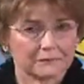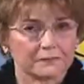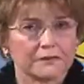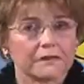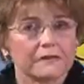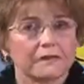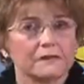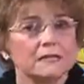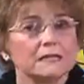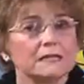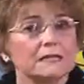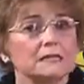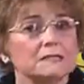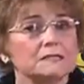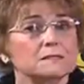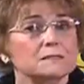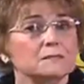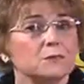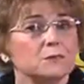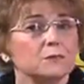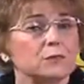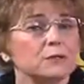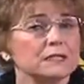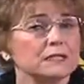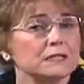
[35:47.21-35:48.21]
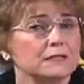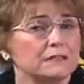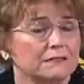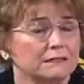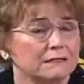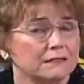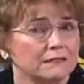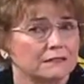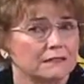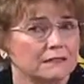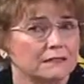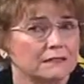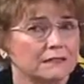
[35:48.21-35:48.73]
the next morning.
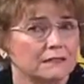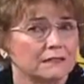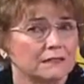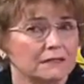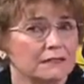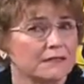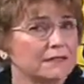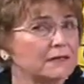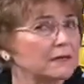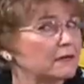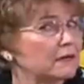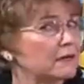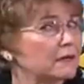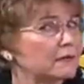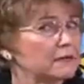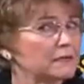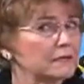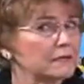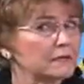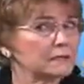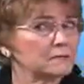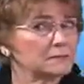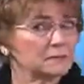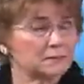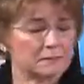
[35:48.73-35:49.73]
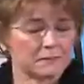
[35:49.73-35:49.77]
They got up,